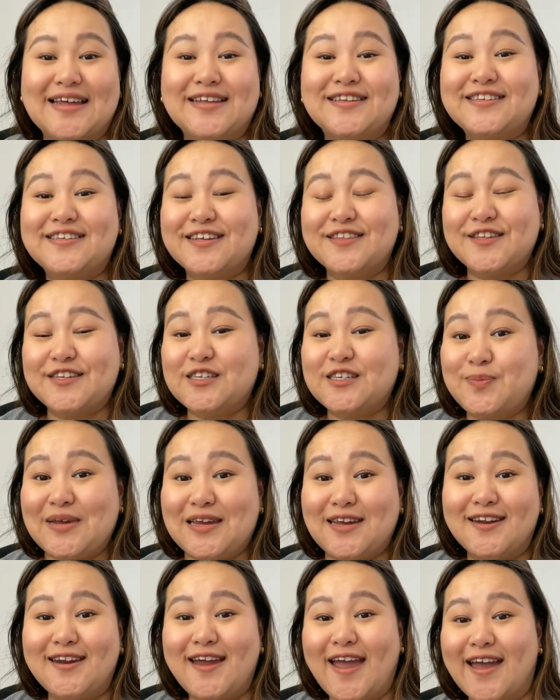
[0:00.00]
Then set the
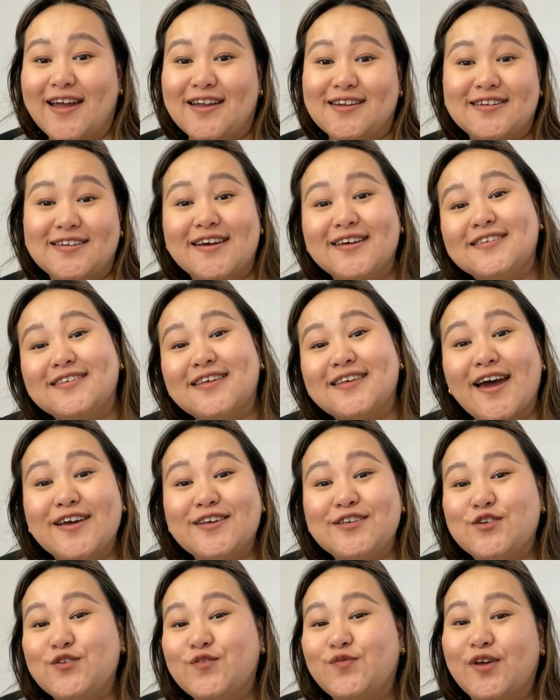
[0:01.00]
speed and text
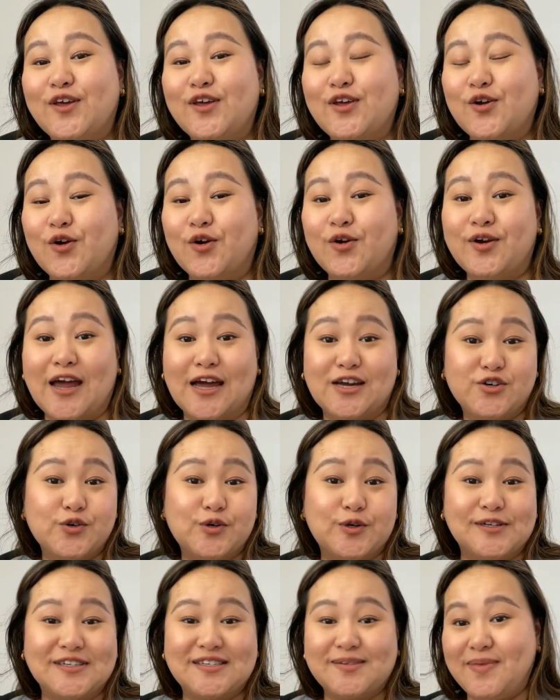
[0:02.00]
size to fit your
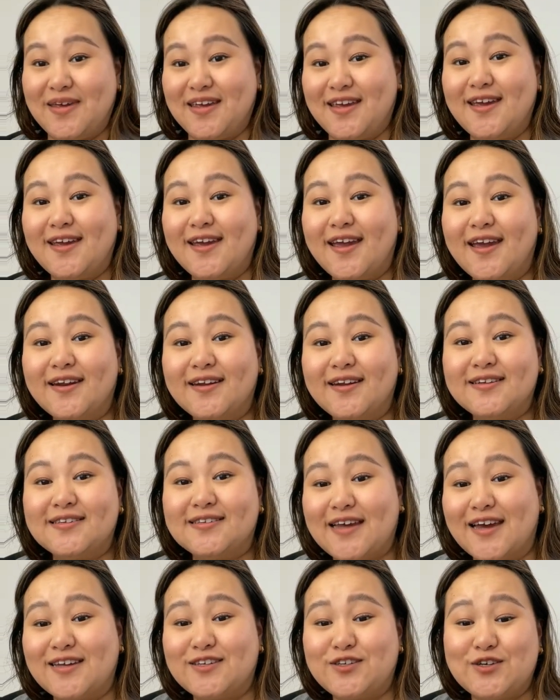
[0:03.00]
natural speaking
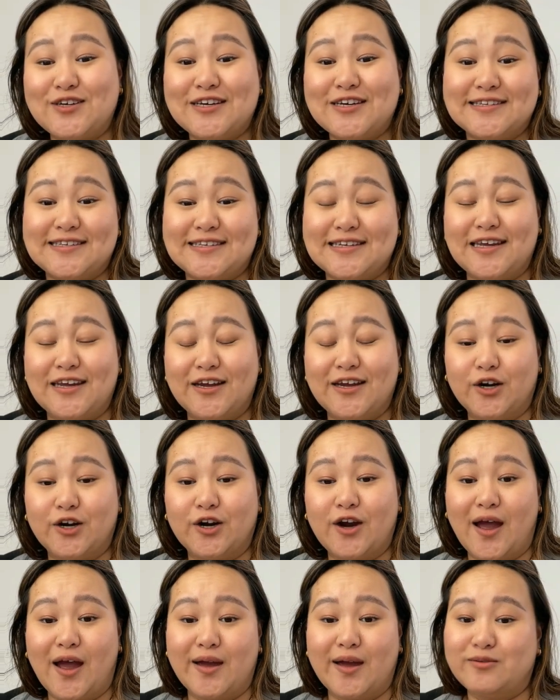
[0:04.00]
cadence. As you can see
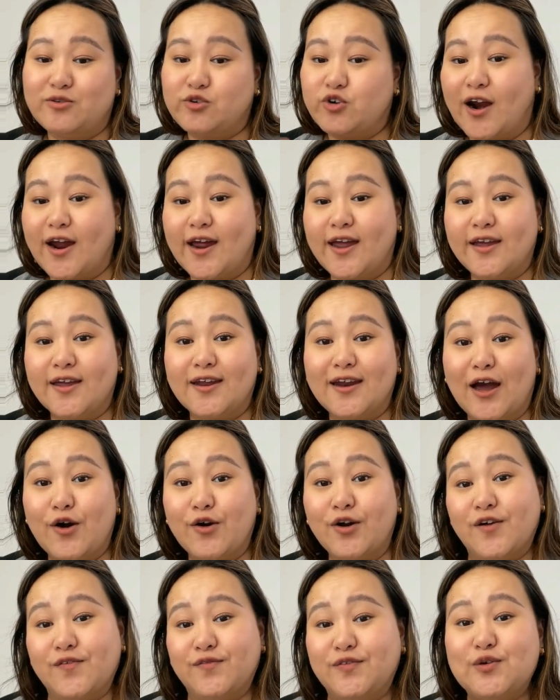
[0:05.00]
here, I'm trying it
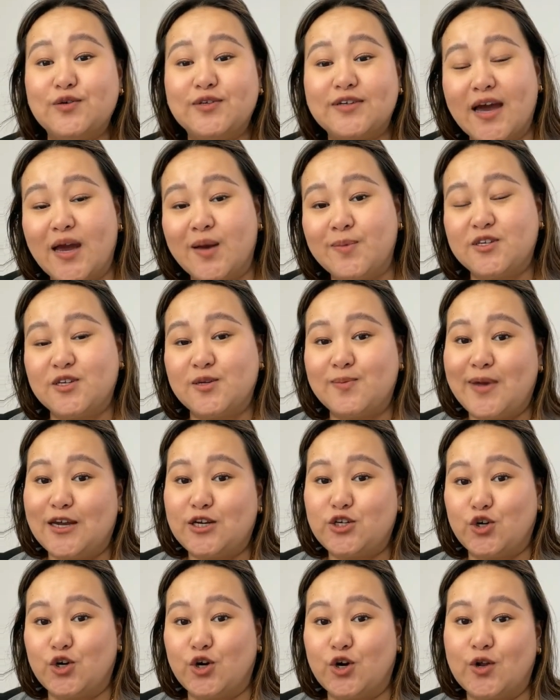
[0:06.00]
out a few times to
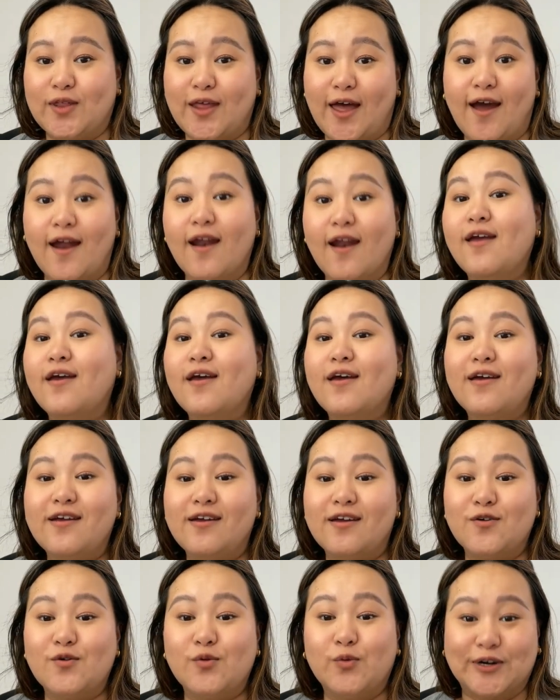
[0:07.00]
make sure that
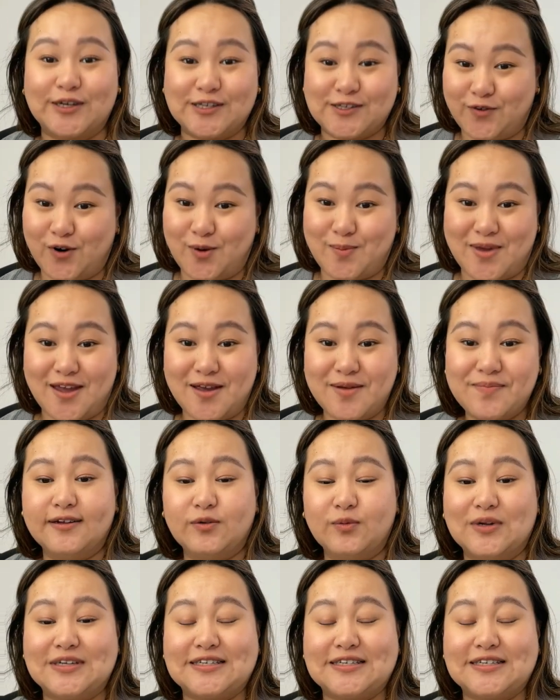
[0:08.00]
it works for me.